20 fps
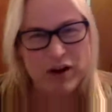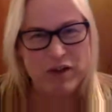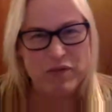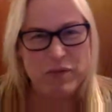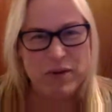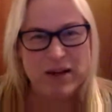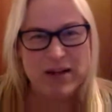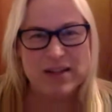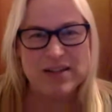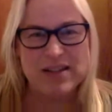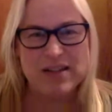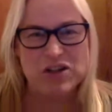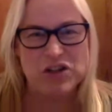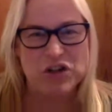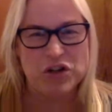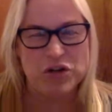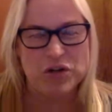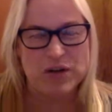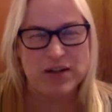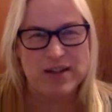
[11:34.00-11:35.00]
I've been in such a
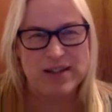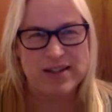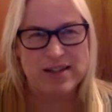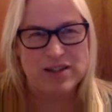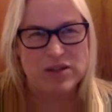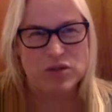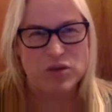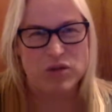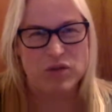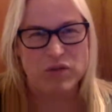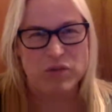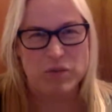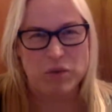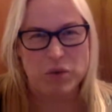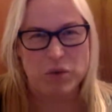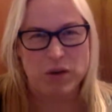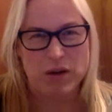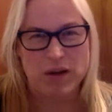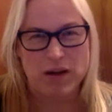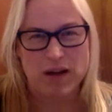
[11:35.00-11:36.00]
crazy sort of
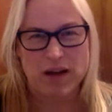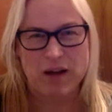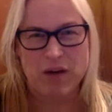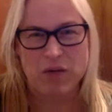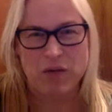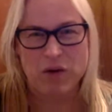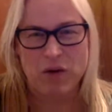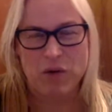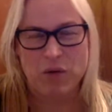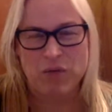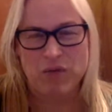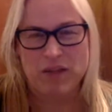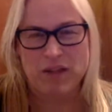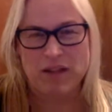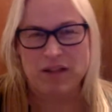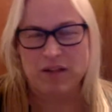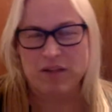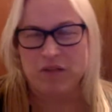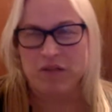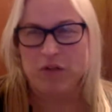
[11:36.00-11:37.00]
mood. I don't know if
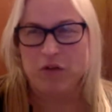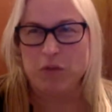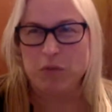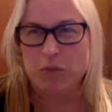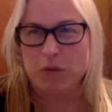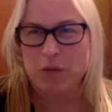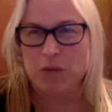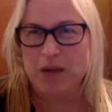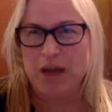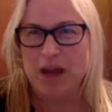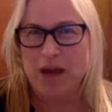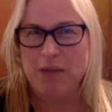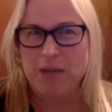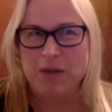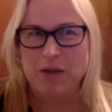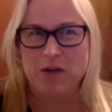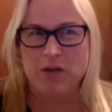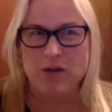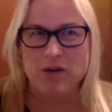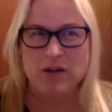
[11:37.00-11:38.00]
the full moon got
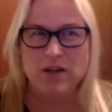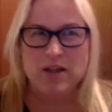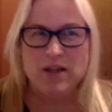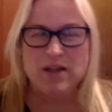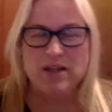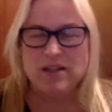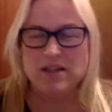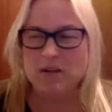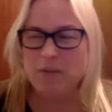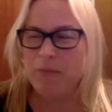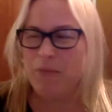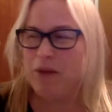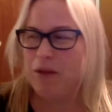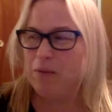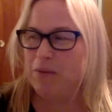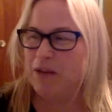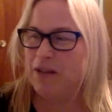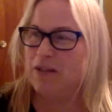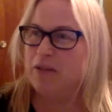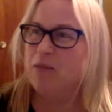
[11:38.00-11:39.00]
me or
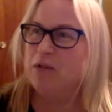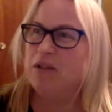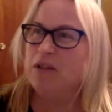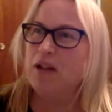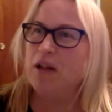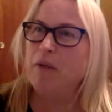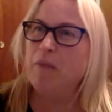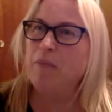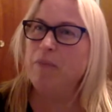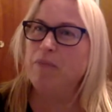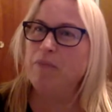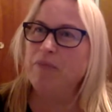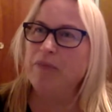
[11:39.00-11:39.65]
something, because it was, I